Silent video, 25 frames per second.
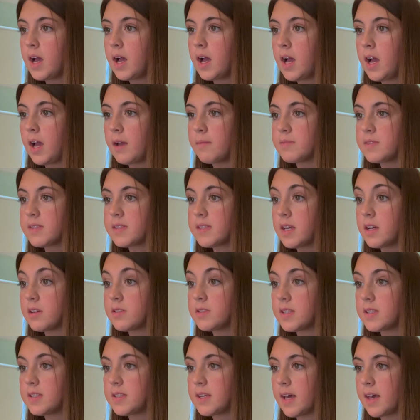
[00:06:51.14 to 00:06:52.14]
I'm
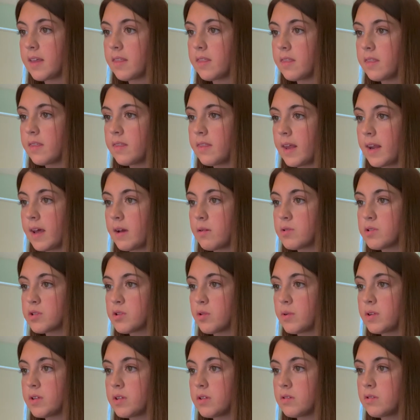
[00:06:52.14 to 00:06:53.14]
scared to death that I was
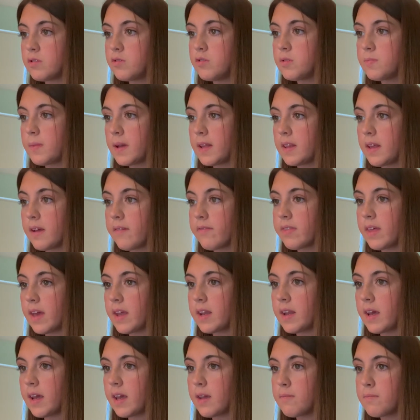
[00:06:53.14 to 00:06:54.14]
going to lose my life
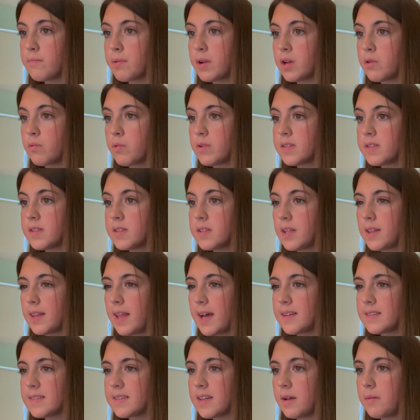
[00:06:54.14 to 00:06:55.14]
that night, but it wasn't the
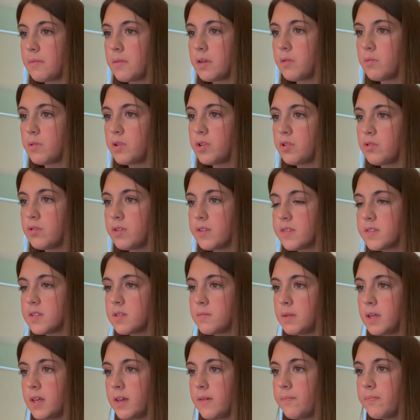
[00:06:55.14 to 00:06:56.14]
last time he would do this
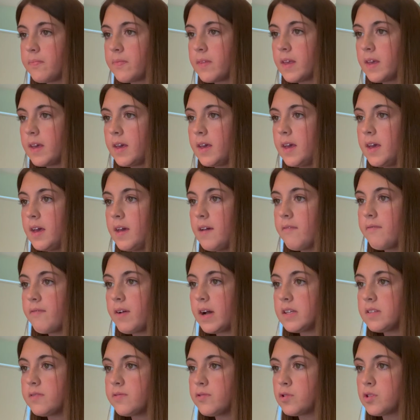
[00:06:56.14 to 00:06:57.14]
to me.
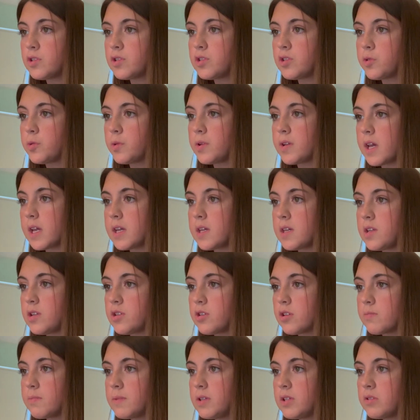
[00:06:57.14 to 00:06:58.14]
Fast forward to a night, he
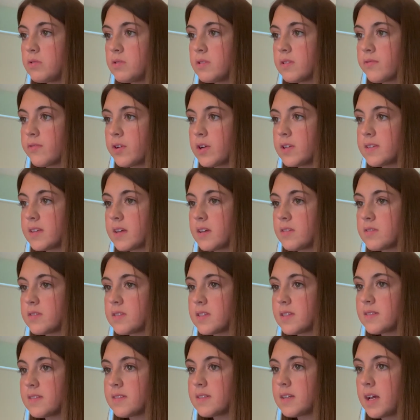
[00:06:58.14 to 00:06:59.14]
took me to his friend's house
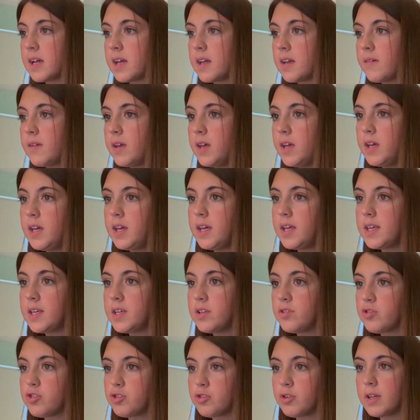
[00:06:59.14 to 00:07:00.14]
to stay.
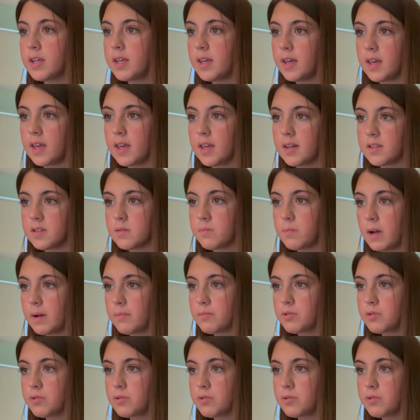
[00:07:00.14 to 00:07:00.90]
He drinking, and his mom